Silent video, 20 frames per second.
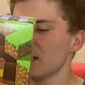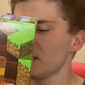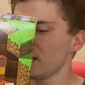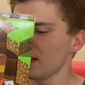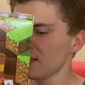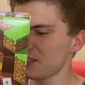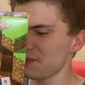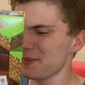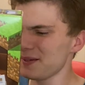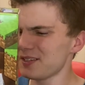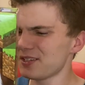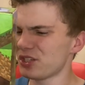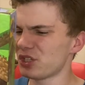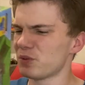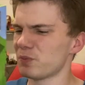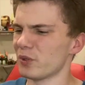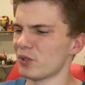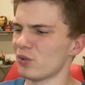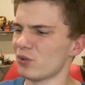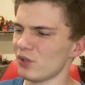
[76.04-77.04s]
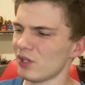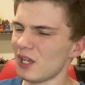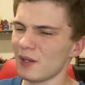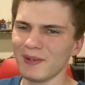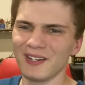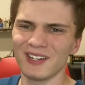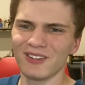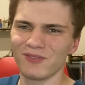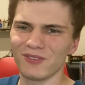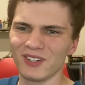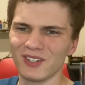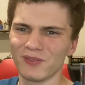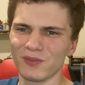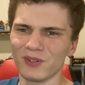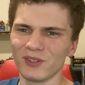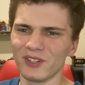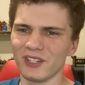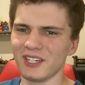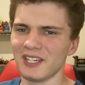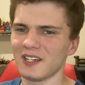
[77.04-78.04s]
It's a bit small. I mean, it, it,
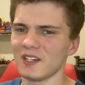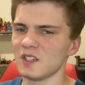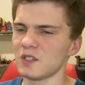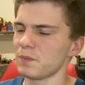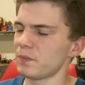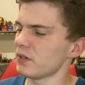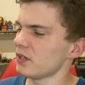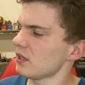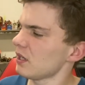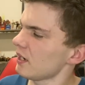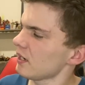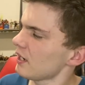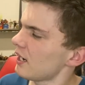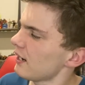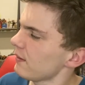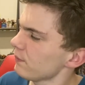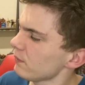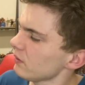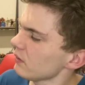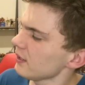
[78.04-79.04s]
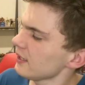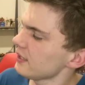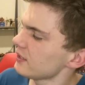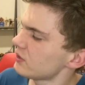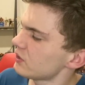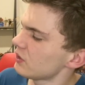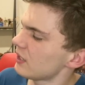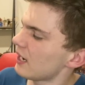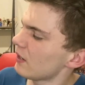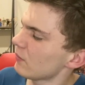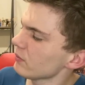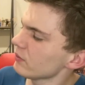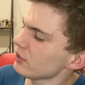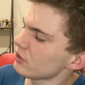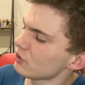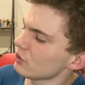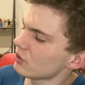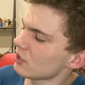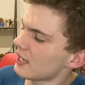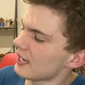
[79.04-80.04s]
really is, but like, I really do, I really
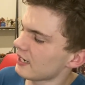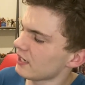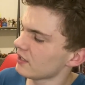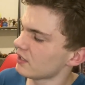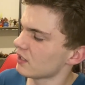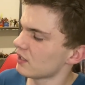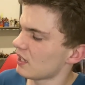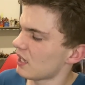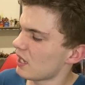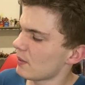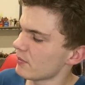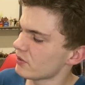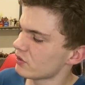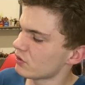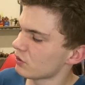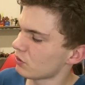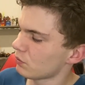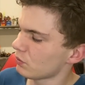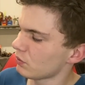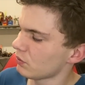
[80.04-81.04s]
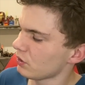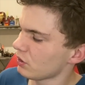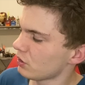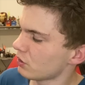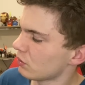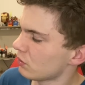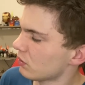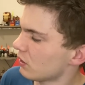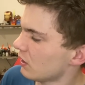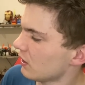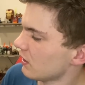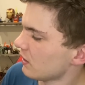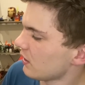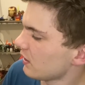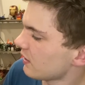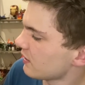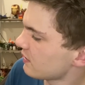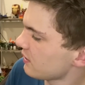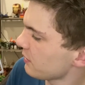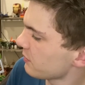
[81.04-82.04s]
do like it. The llamas look really cool.
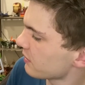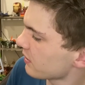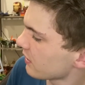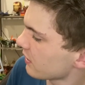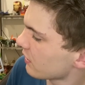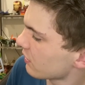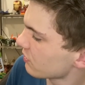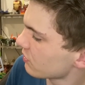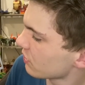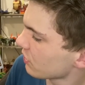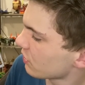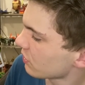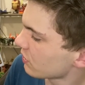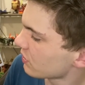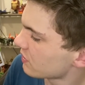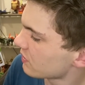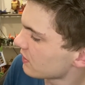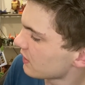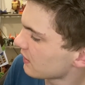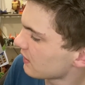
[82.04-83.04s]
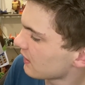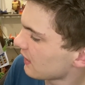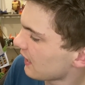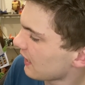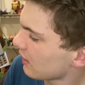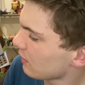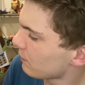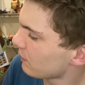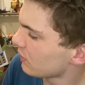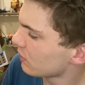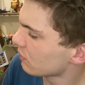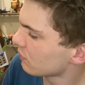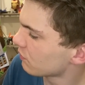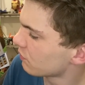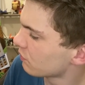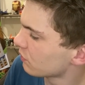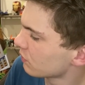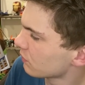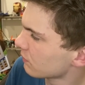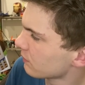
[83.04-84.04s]
And it seems like I also got the set that had a bit of,
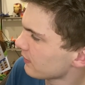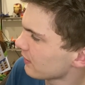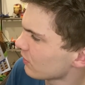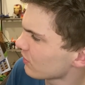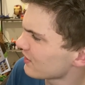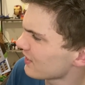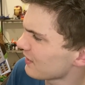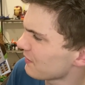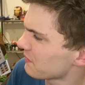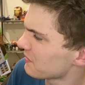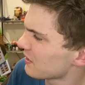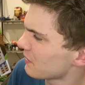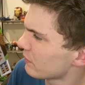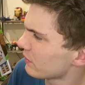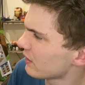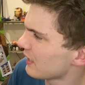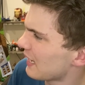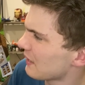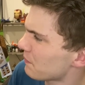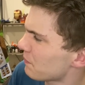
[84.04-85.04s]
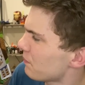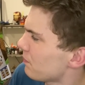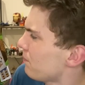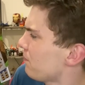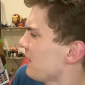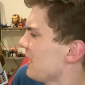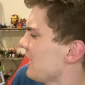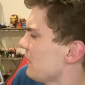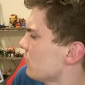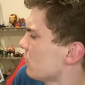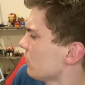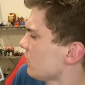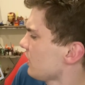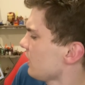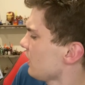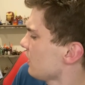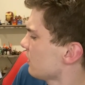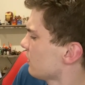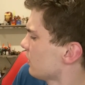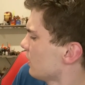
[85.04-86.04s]
it looks like someone had pen on
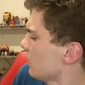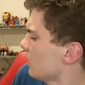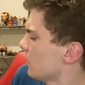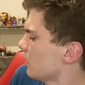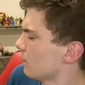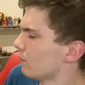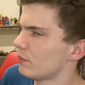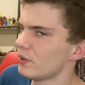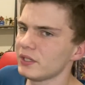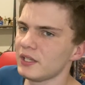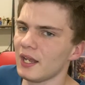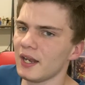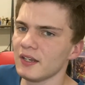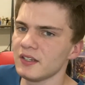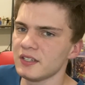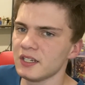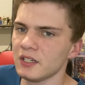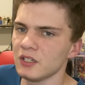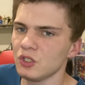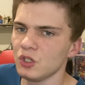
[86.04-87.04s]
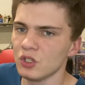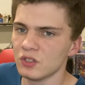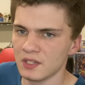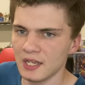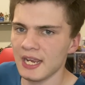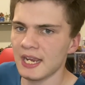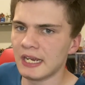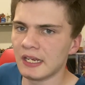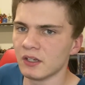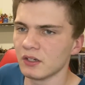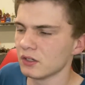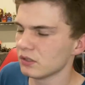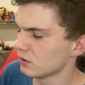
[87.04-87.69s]
here, but then didn't use ink.